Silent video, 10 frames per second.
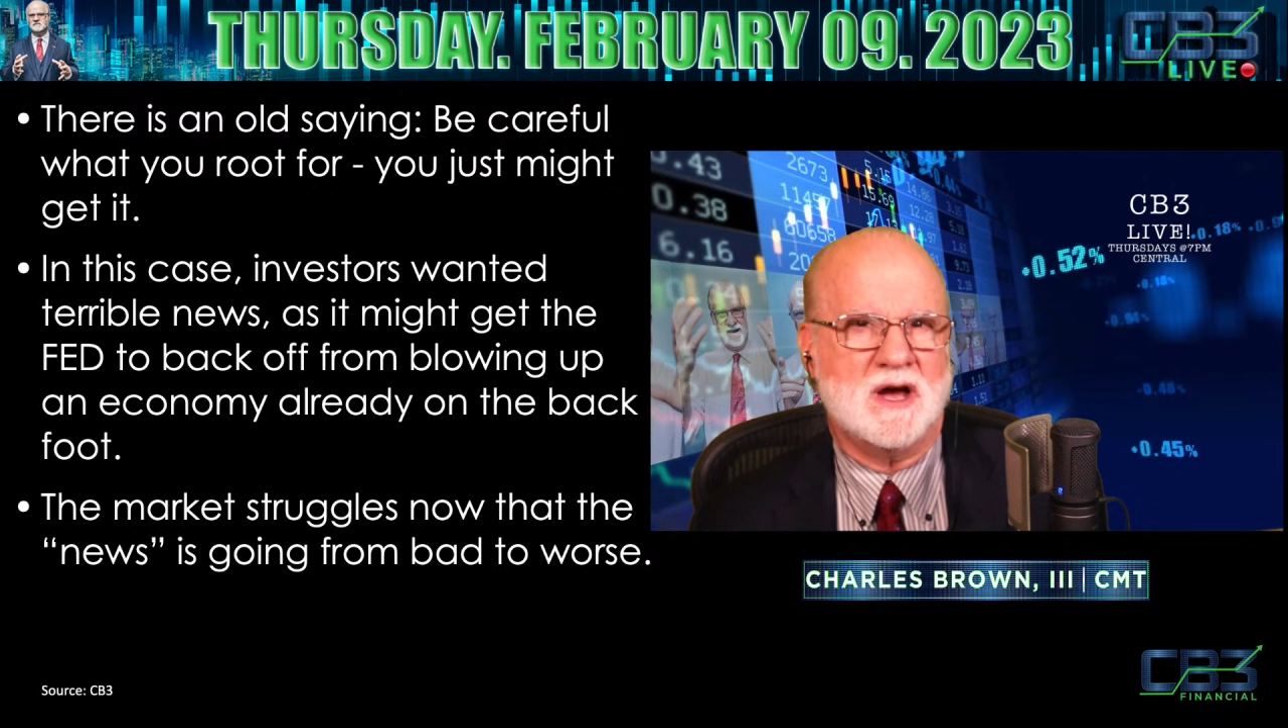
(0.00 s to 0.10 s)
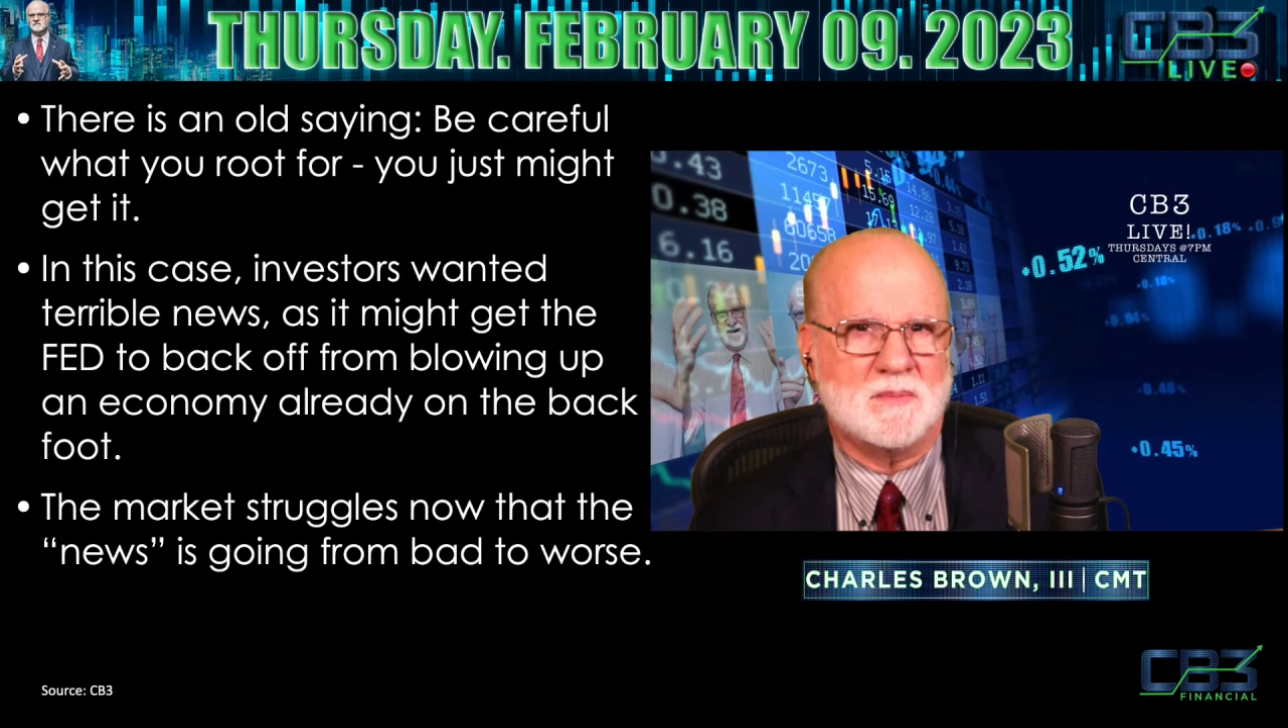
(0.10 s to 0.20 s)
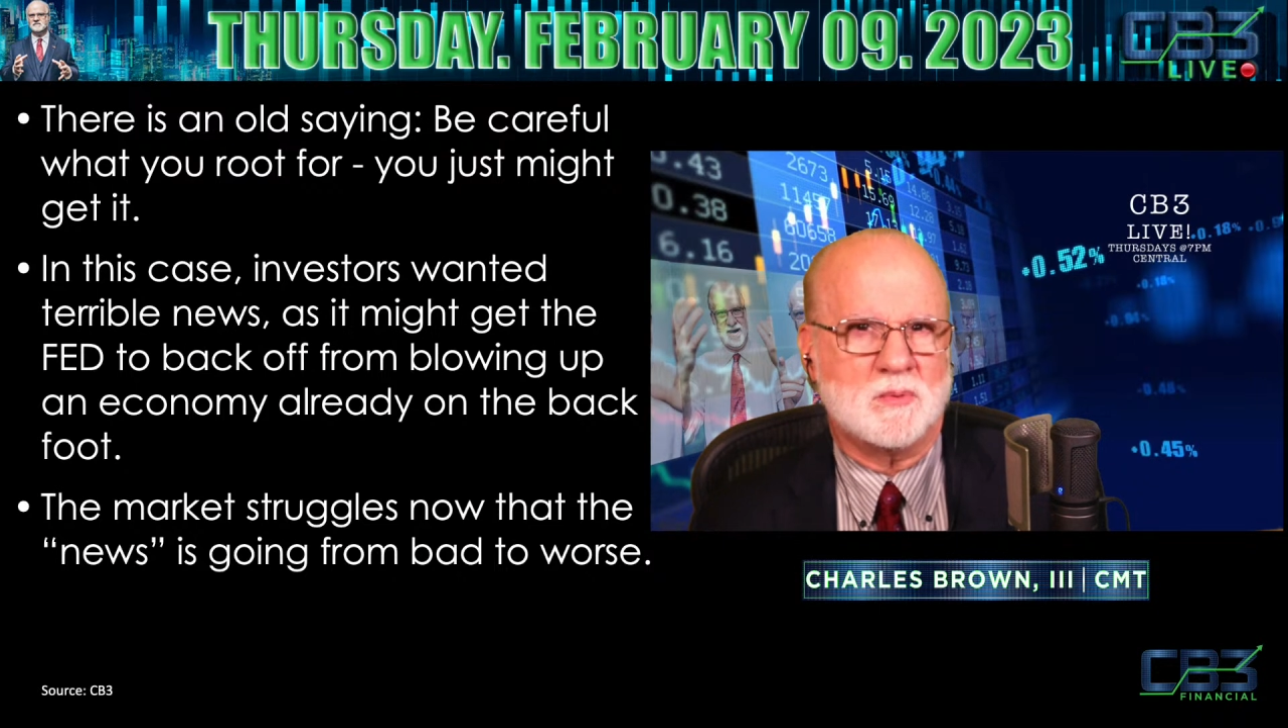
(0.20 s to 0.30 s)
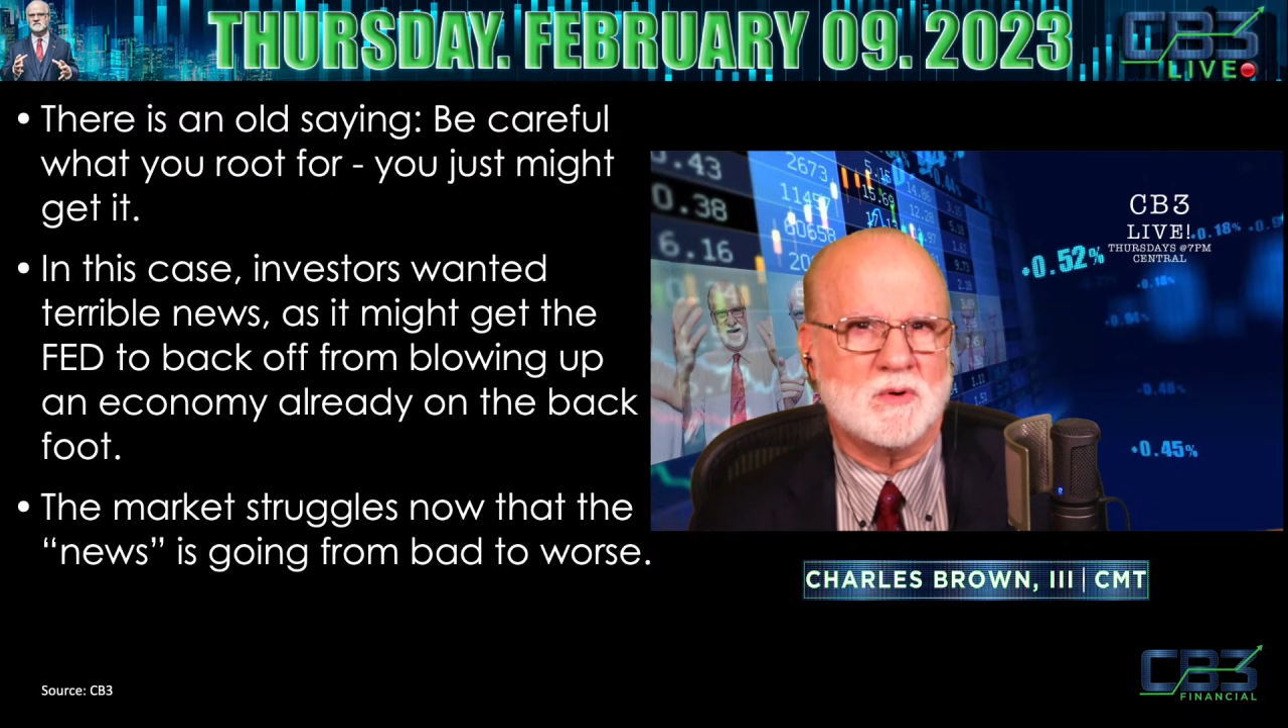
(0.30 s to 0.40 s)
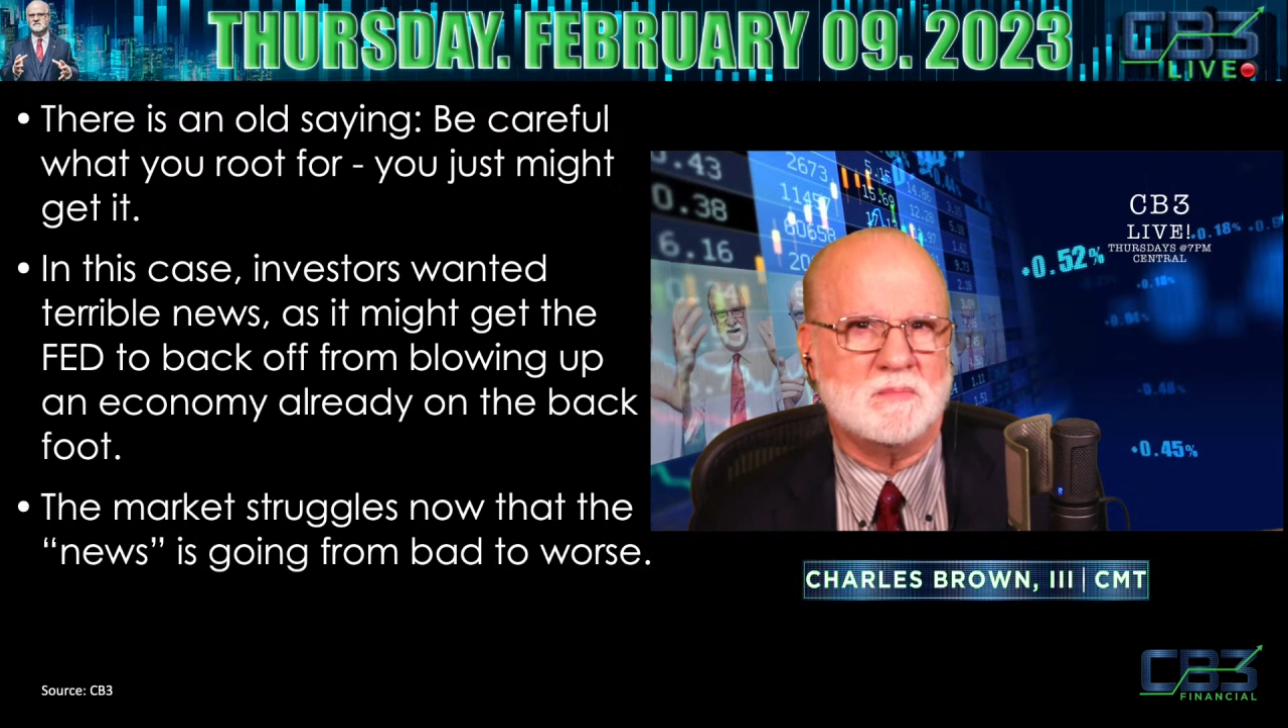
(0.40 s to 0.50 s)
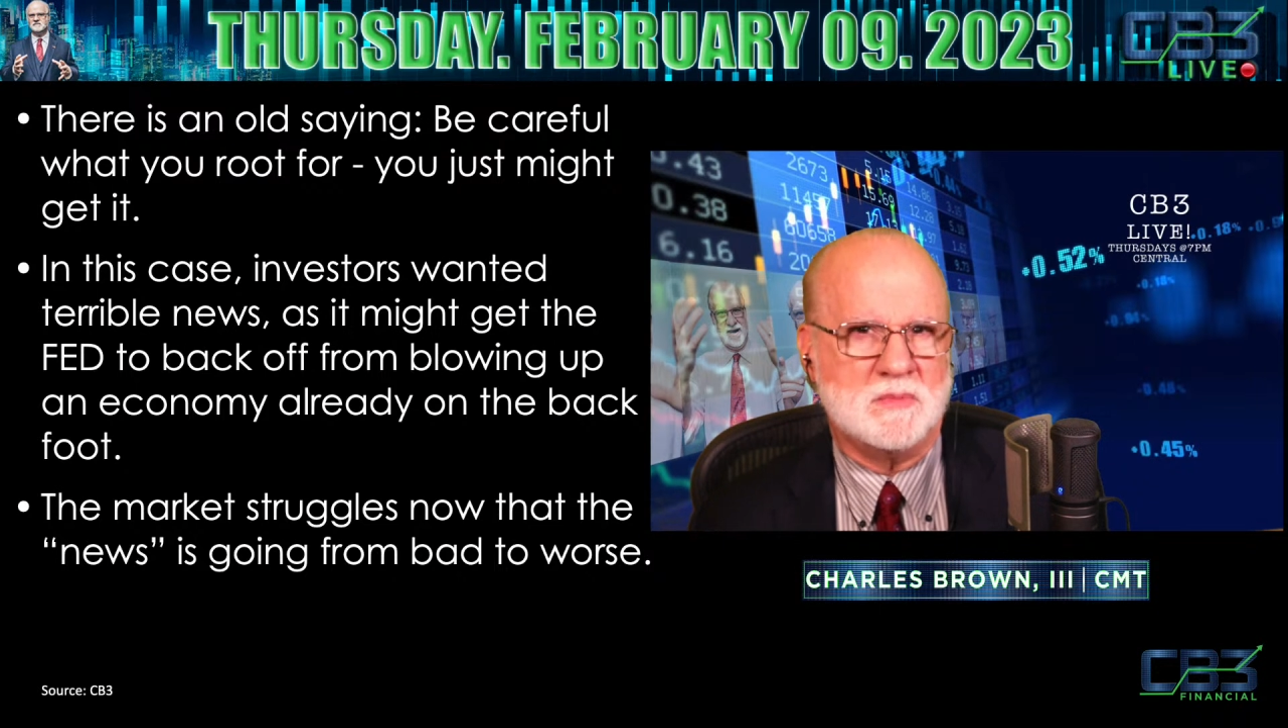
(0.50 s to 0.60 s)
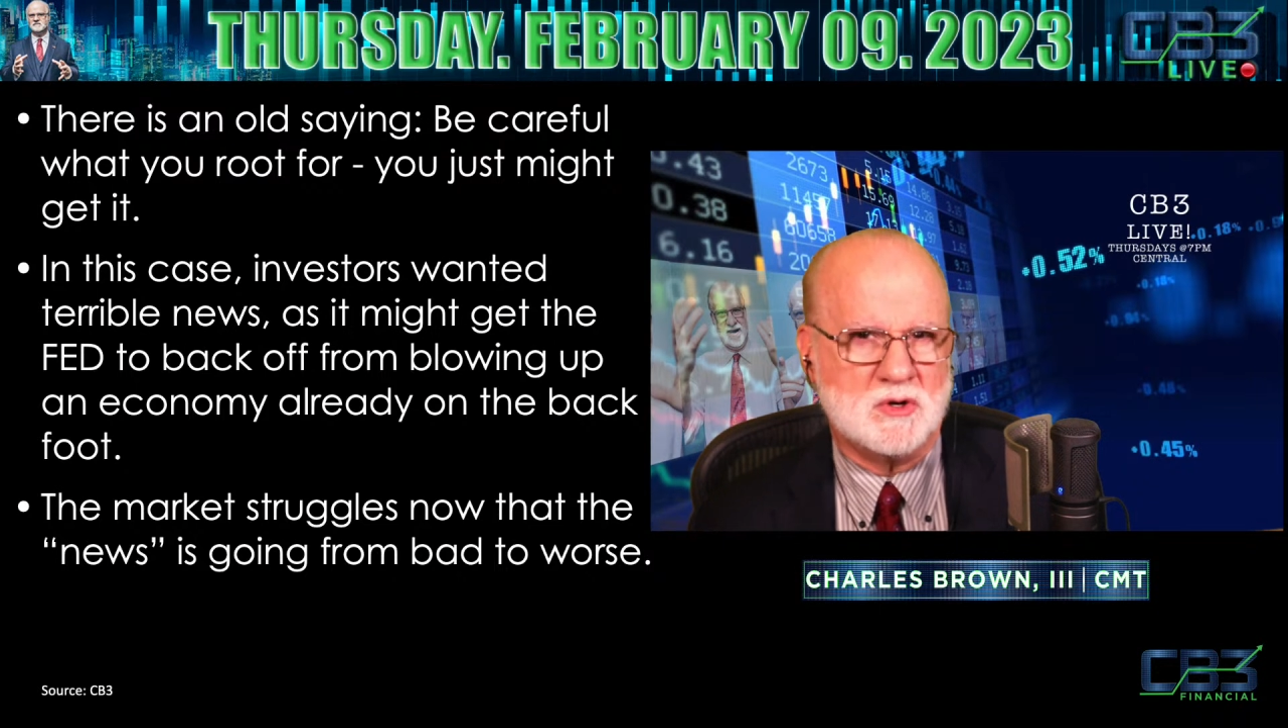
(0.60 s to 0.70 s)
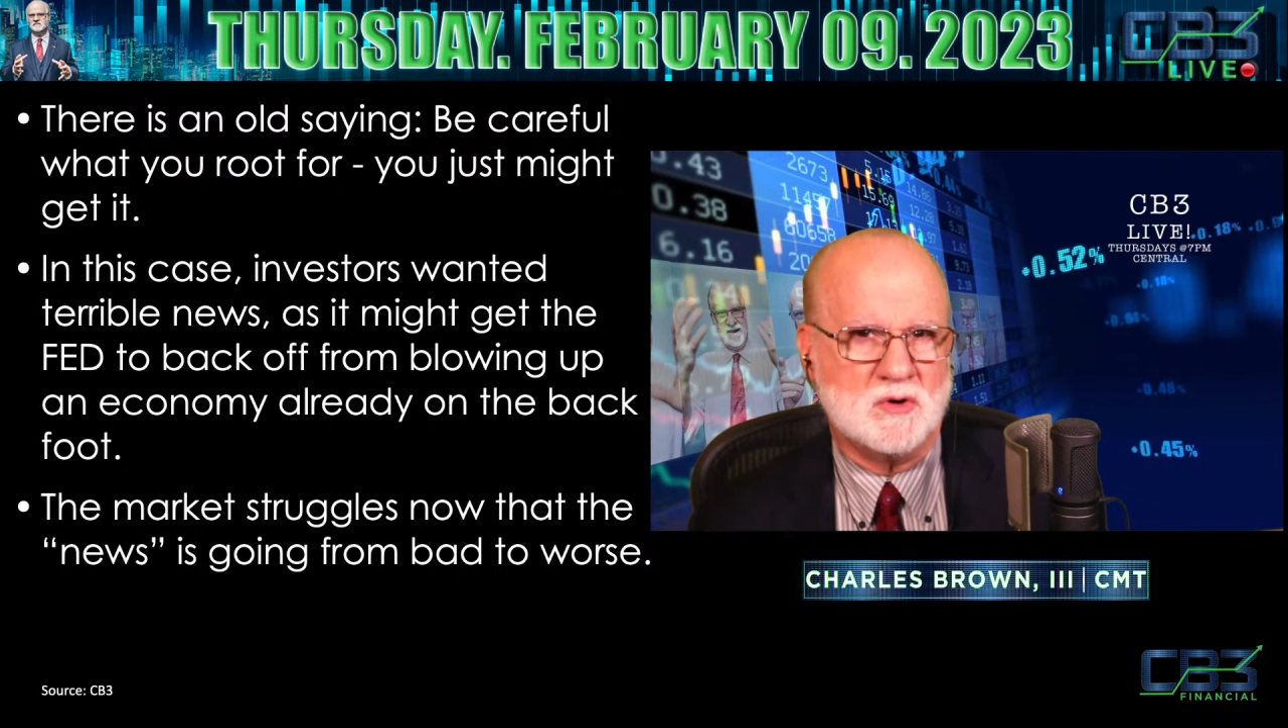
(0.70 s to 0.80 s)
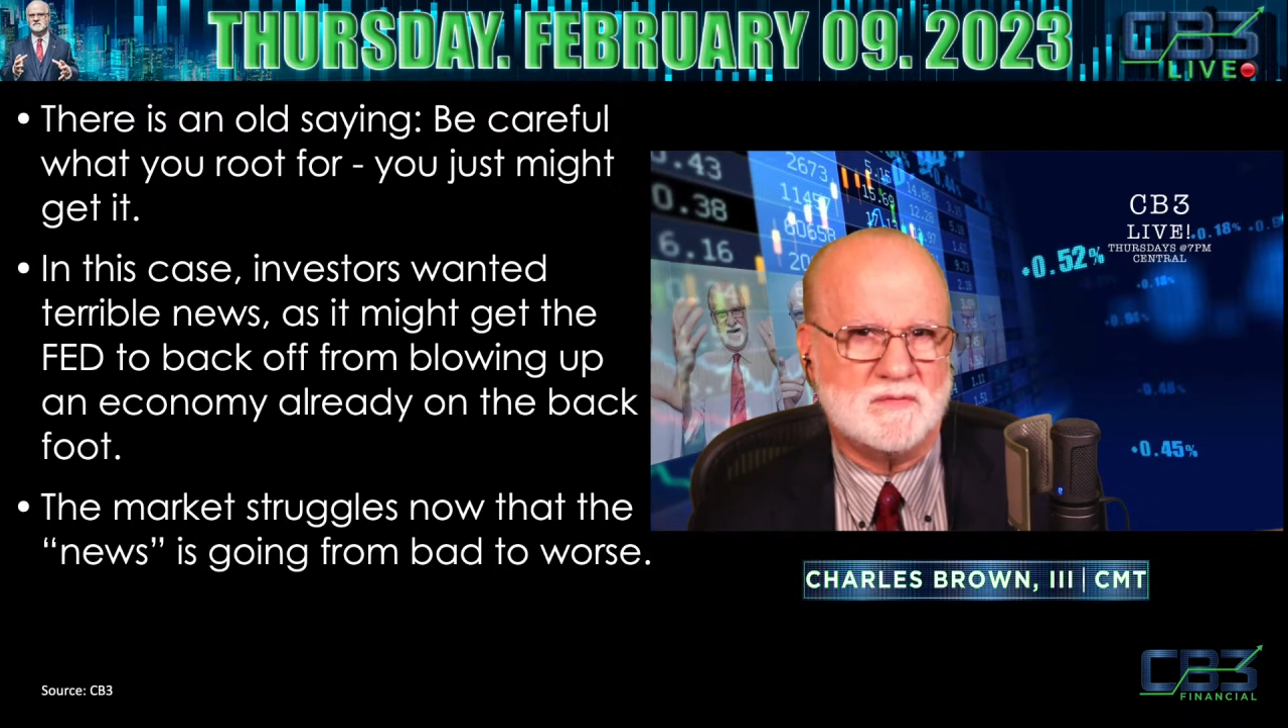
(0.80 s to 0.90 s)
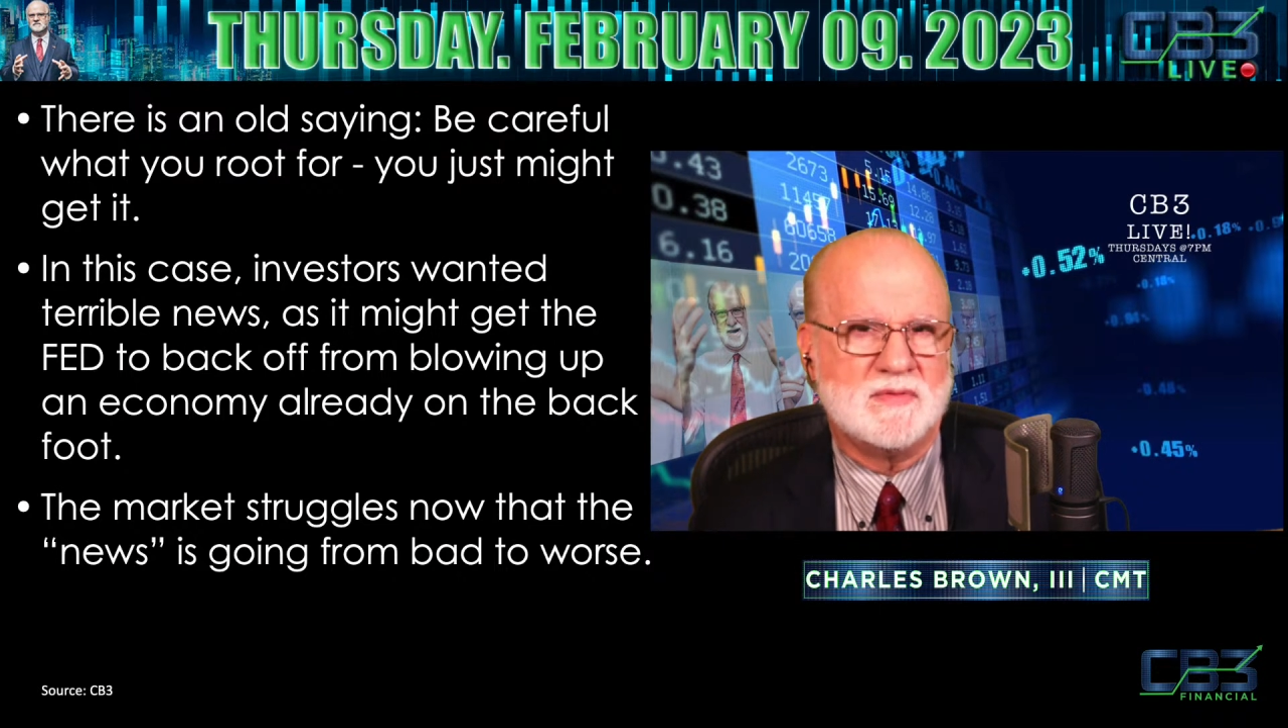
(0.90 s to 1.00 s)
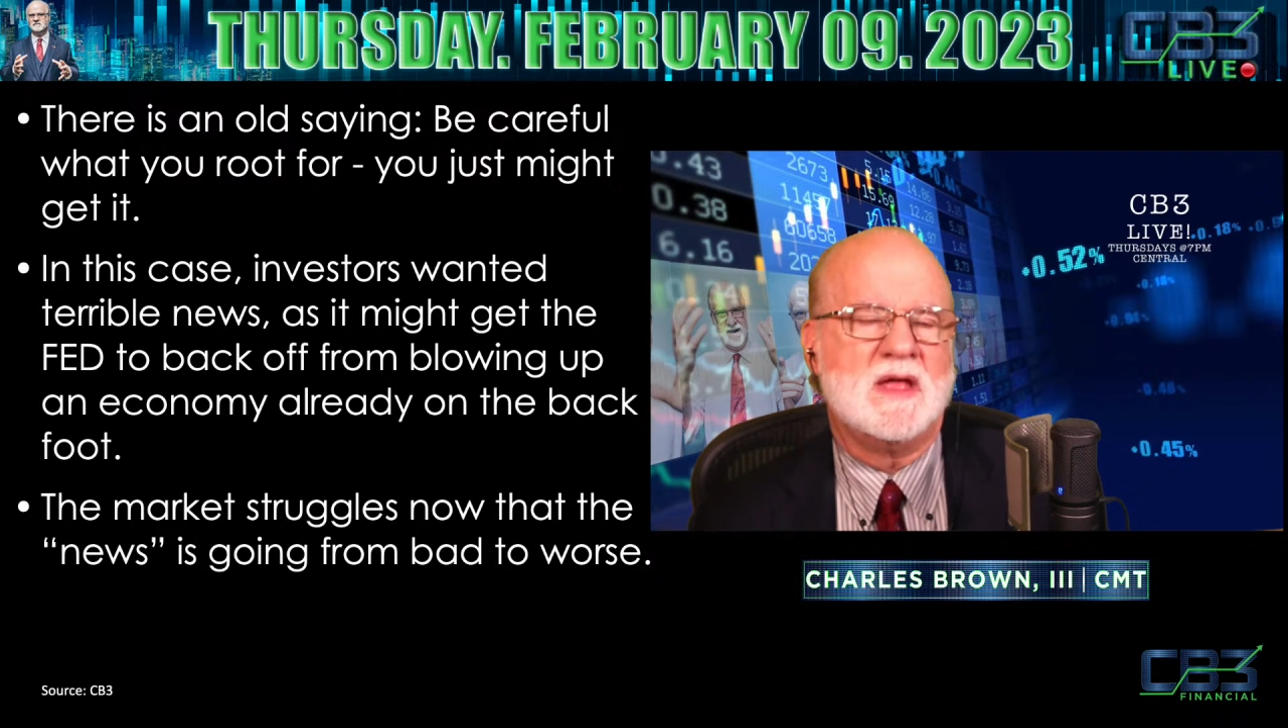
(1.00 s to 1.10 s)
upward move.